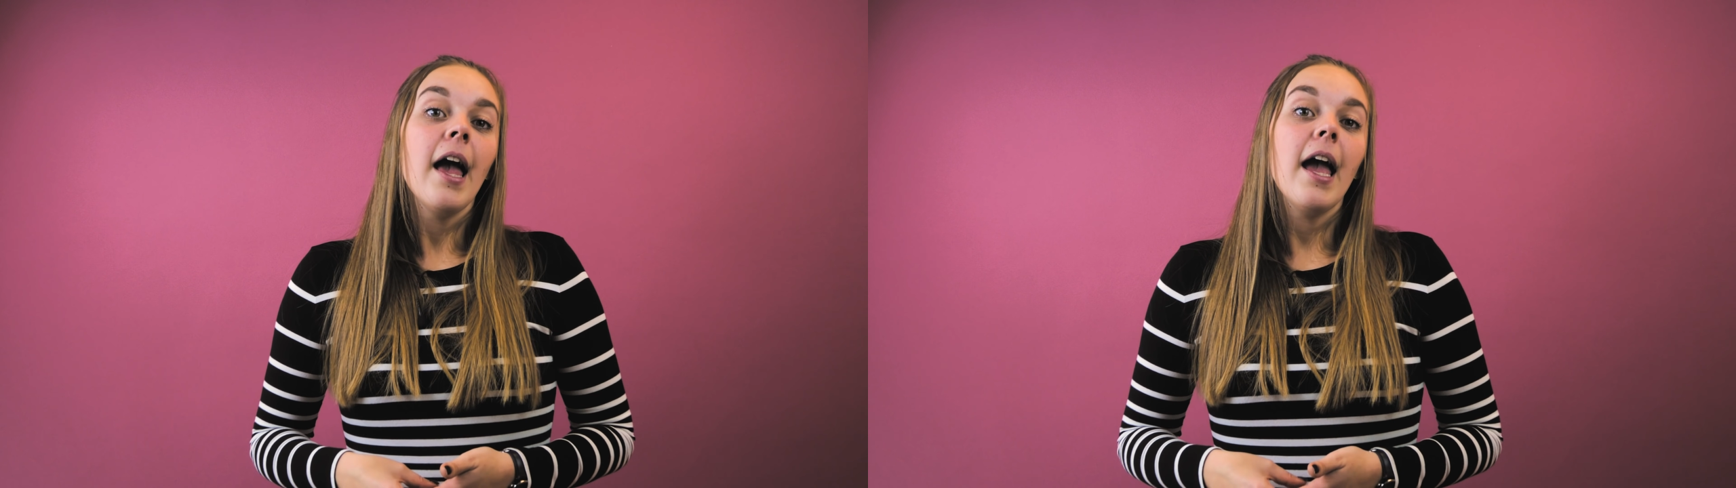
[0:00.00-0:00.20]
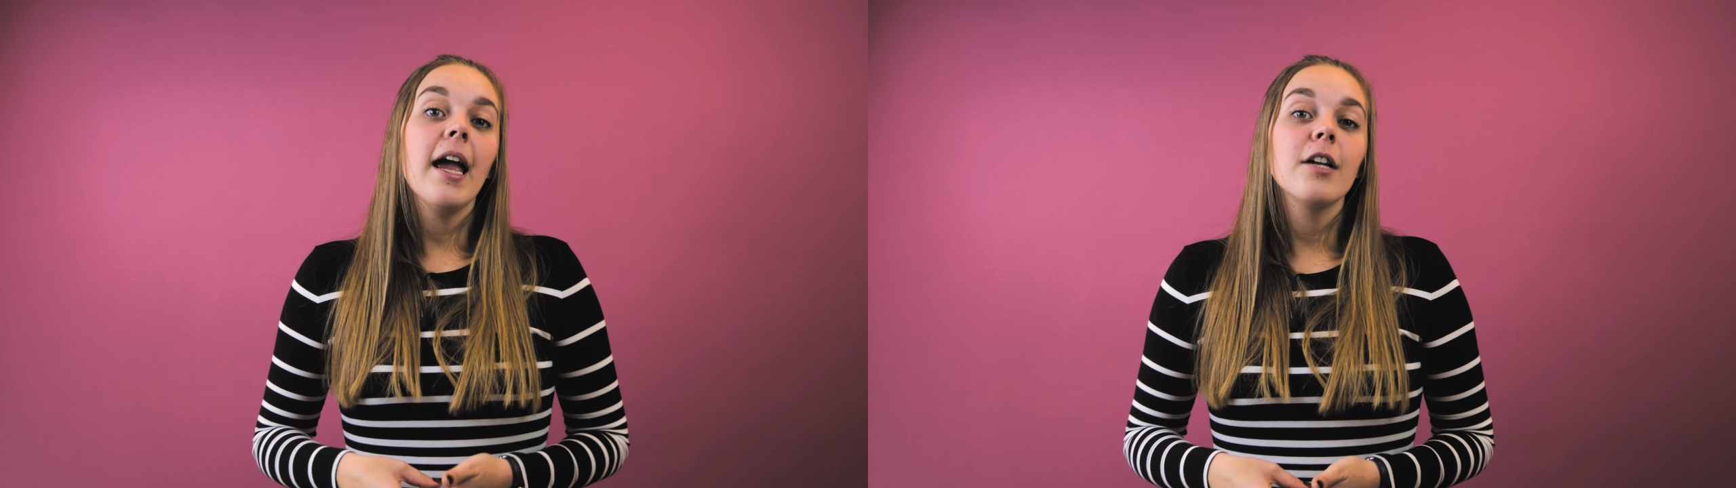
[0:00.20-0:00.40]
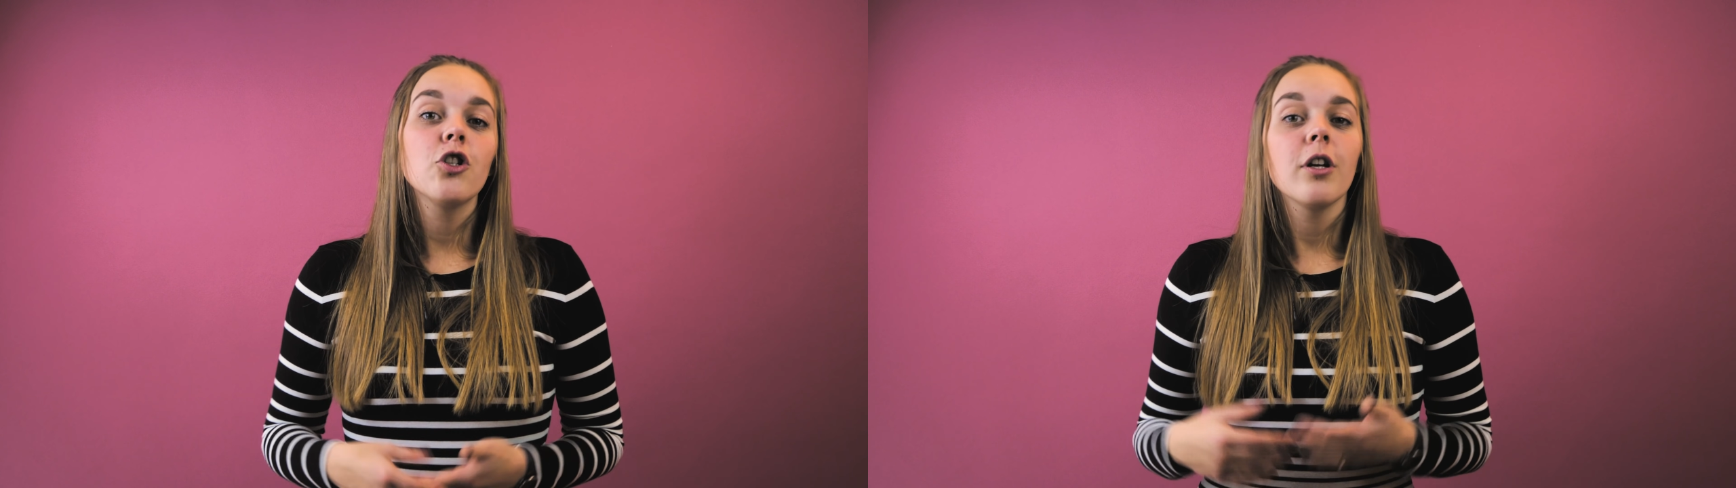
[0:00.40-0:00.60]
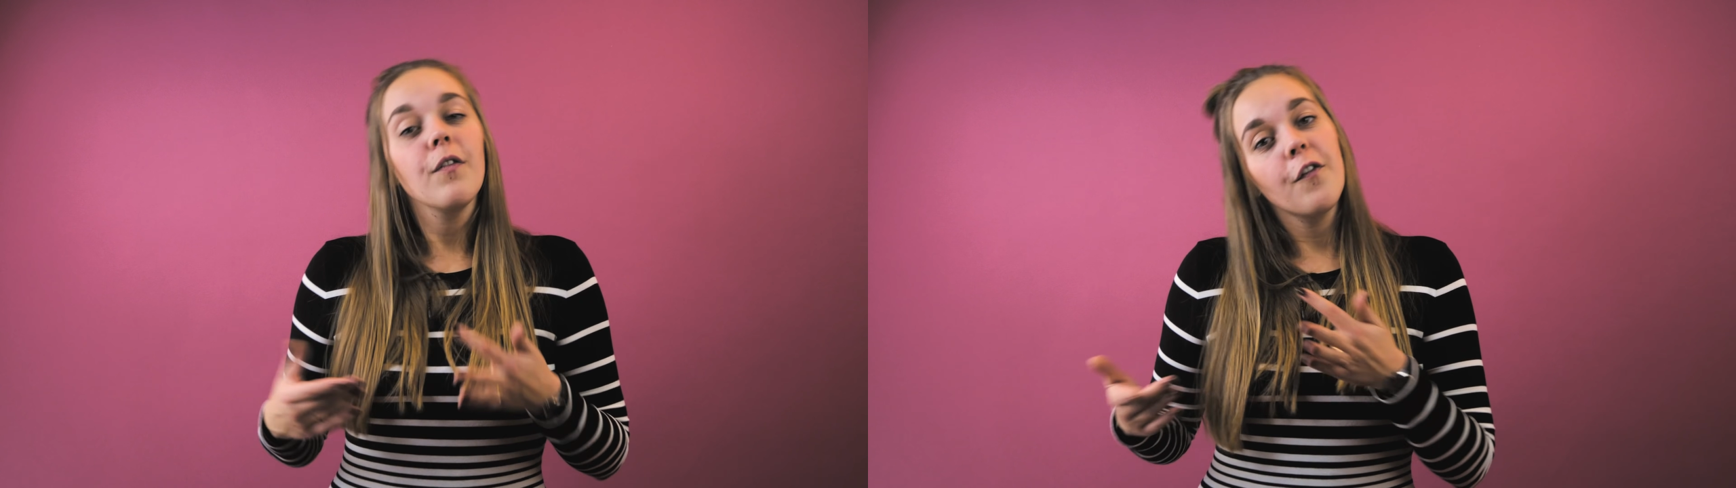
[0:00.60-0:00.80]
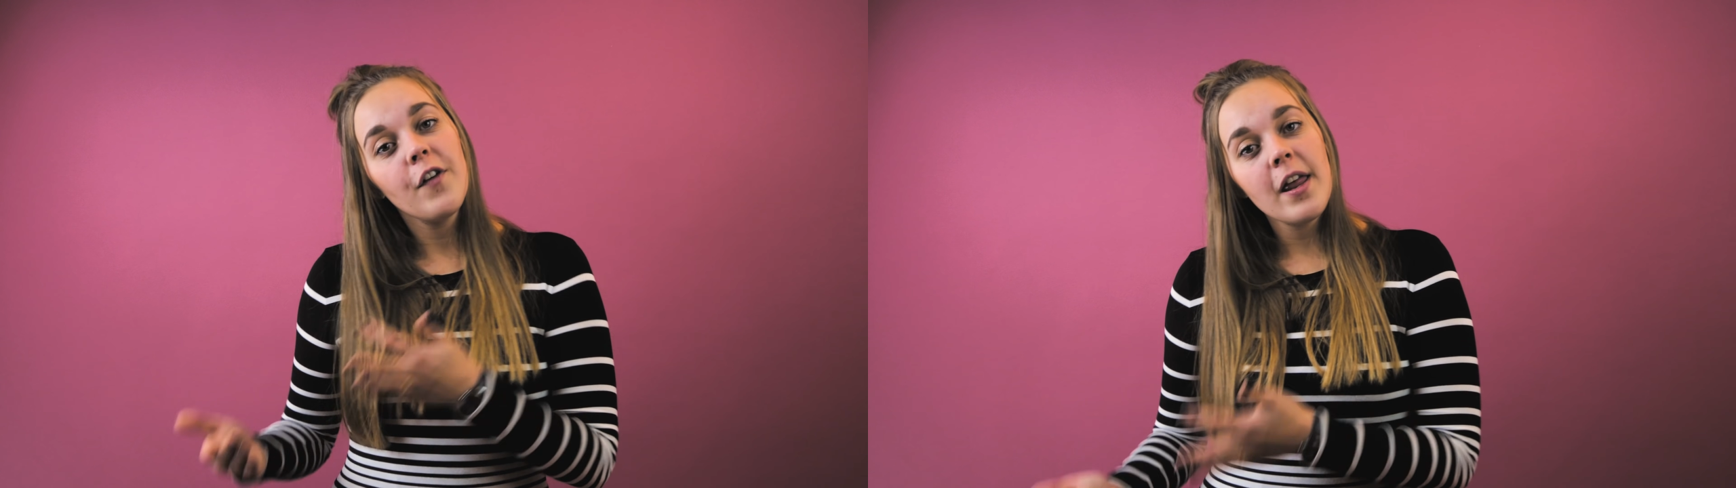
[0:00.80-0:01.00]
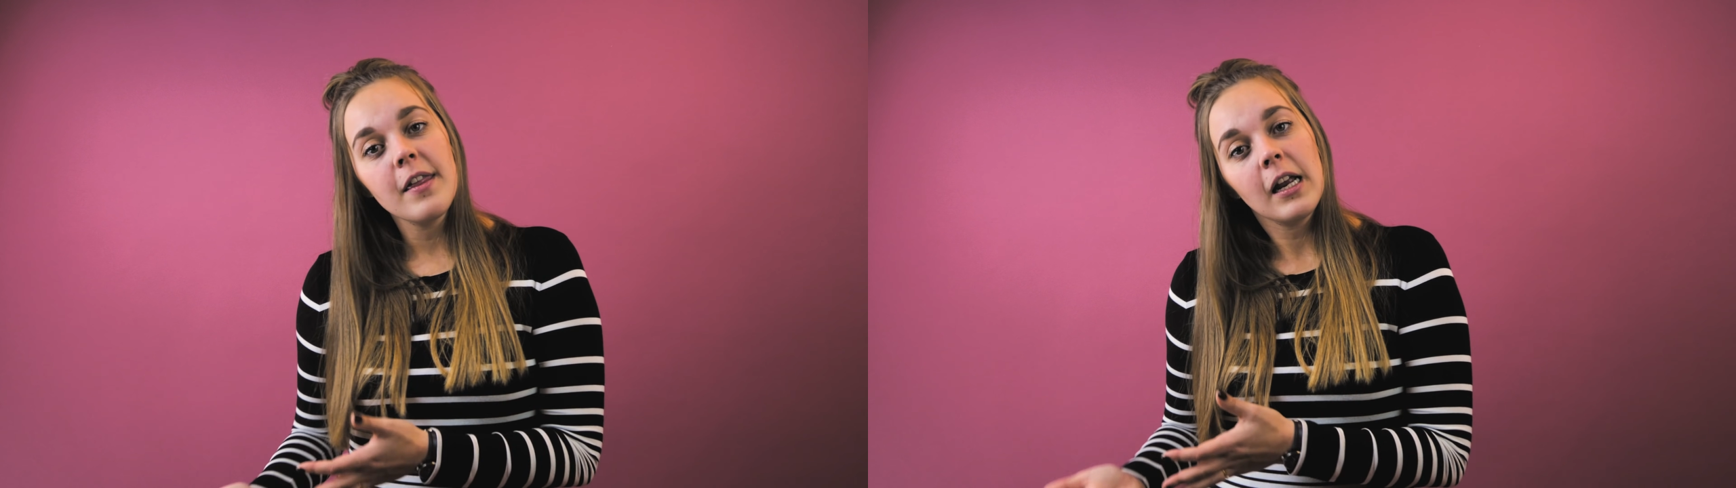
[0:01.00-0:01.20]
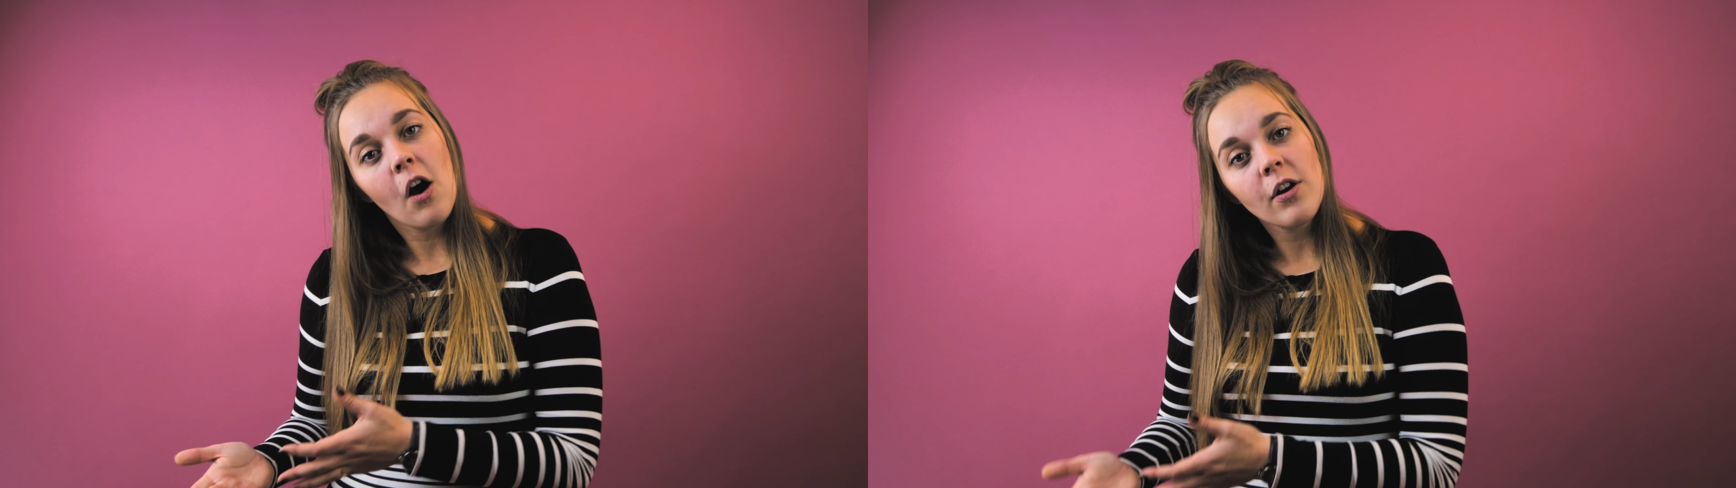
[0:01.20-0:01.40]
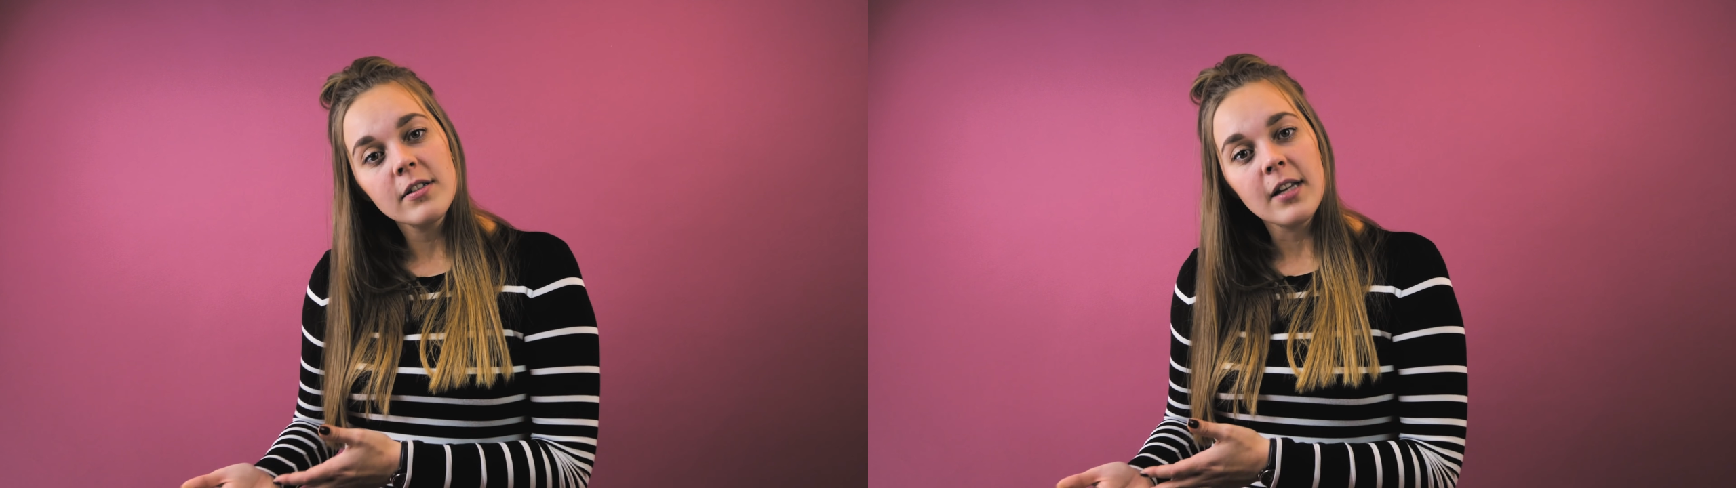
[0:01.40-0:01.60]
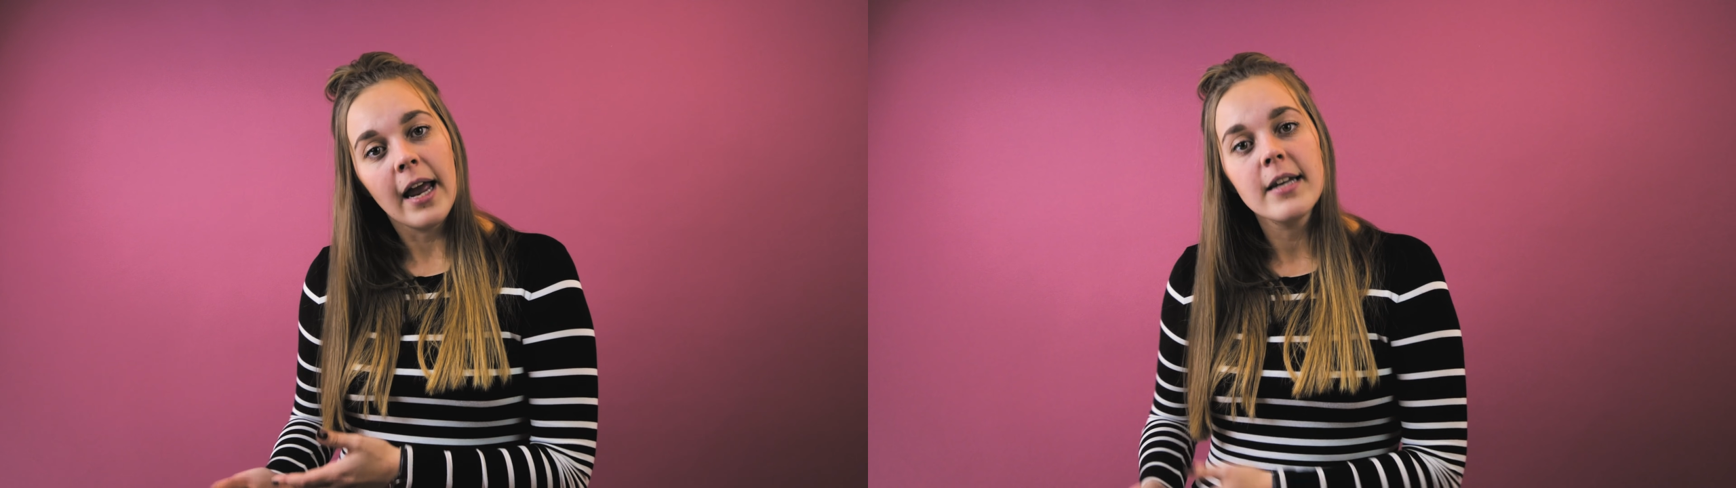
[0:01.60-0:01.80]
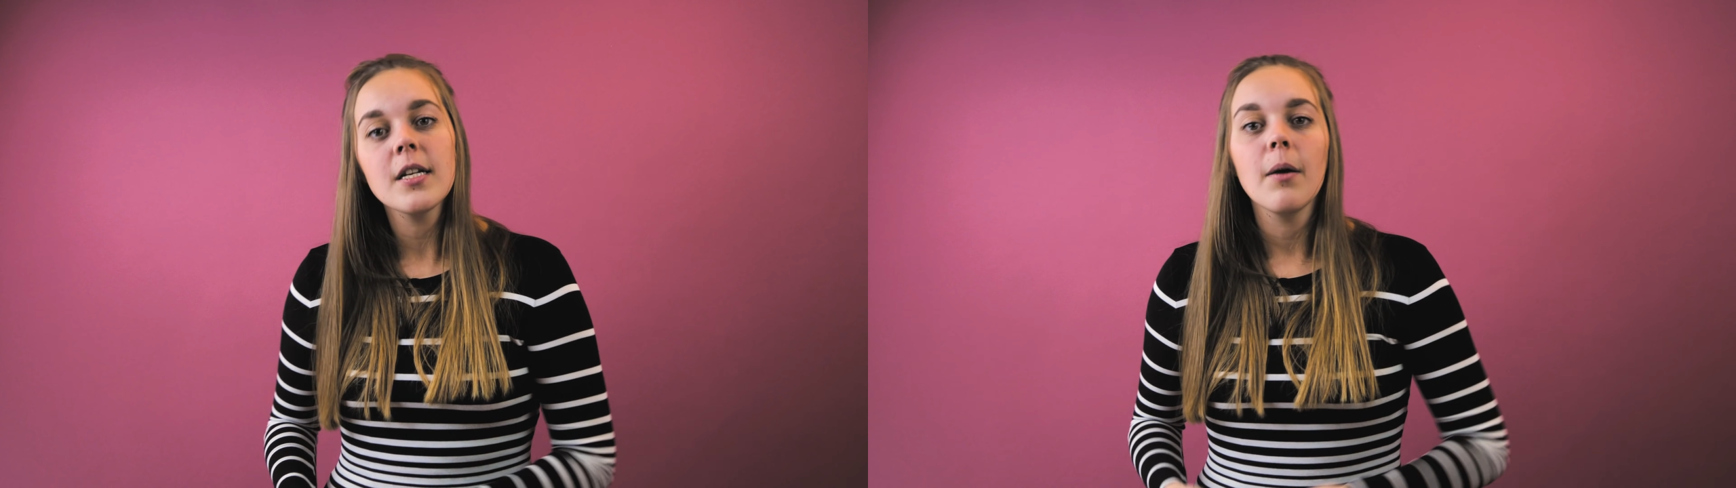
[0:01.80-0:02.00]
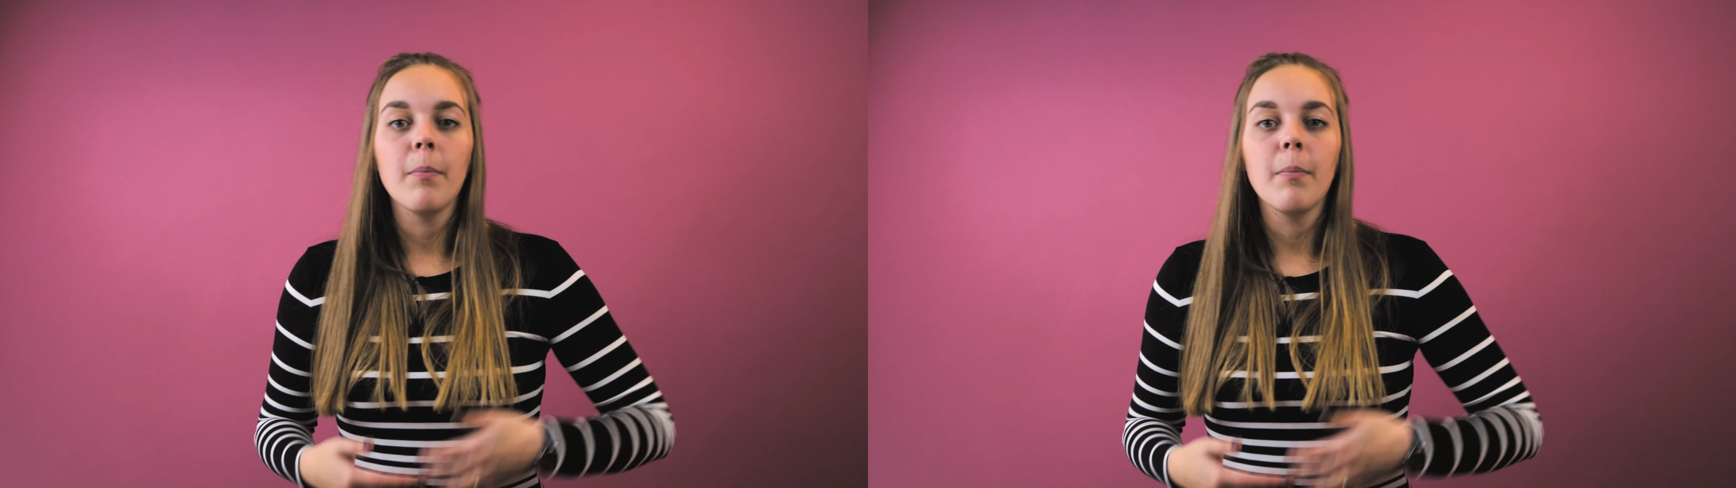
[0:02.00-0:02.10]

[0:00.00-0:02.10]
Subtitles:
It should fit the content,